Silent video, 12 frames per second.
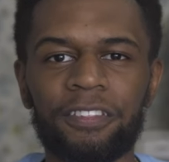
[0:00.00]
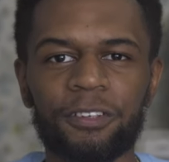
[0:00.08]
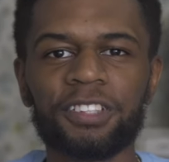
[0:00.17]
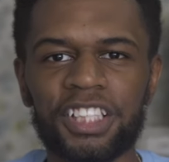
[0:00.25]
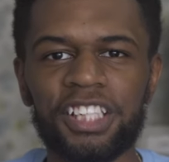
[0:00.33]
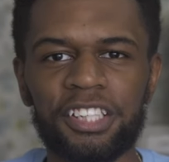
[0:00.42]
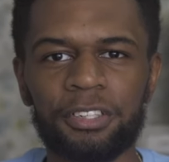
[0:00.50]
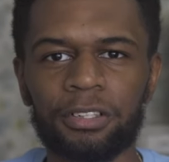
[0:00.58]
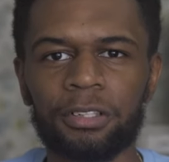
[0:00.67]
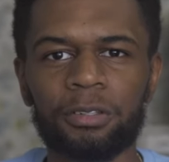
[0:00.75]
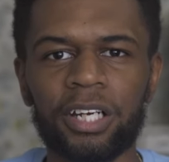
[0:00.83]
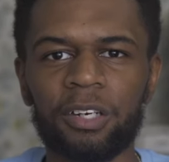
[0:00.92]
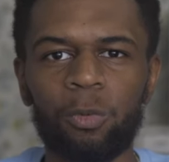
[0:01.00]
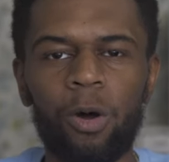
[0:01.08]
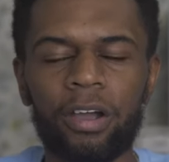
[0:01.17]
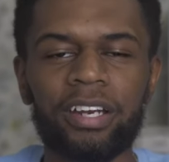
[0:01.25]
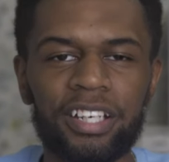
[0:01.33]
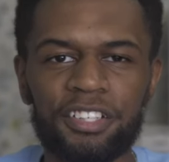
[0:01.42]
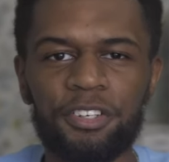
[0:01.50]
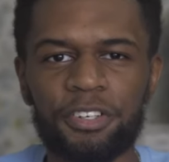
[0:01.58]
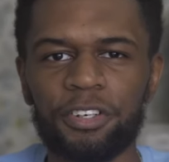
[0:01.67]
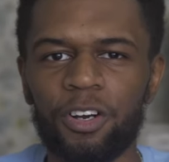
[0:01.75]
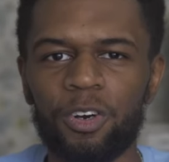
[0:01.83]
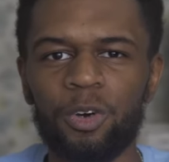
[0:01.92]
thirteen-year-old and walking into
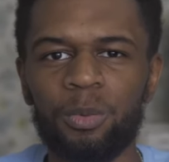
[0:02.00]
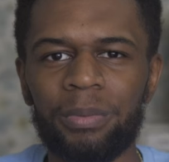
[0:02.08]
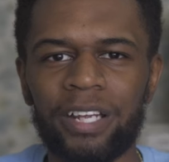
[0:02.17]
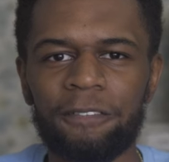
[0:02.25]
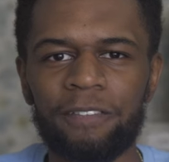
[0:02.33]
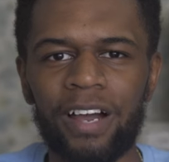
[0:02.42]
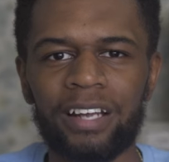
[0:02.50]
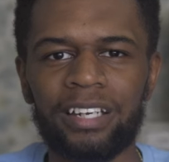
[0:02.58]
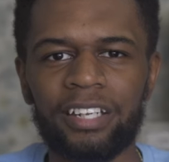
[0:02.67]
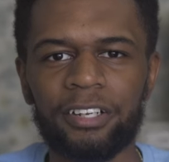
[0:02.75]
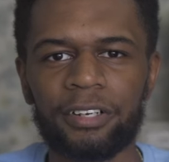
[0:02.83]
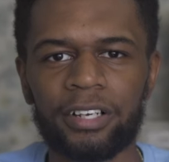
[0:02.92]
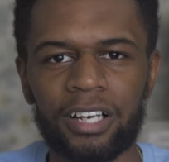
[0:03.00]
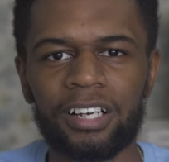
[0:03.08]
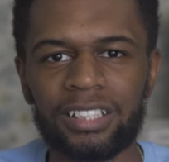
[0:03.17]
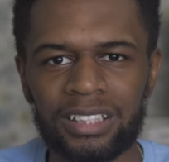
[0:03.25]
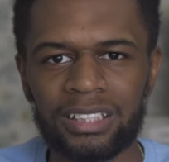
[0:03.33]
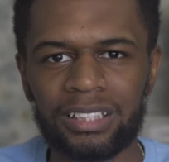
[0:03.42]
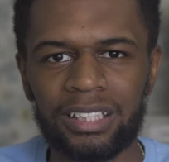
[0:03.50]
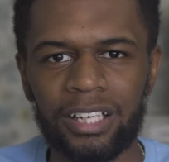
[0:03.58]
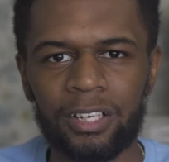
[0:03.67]
your home and finding your cousin,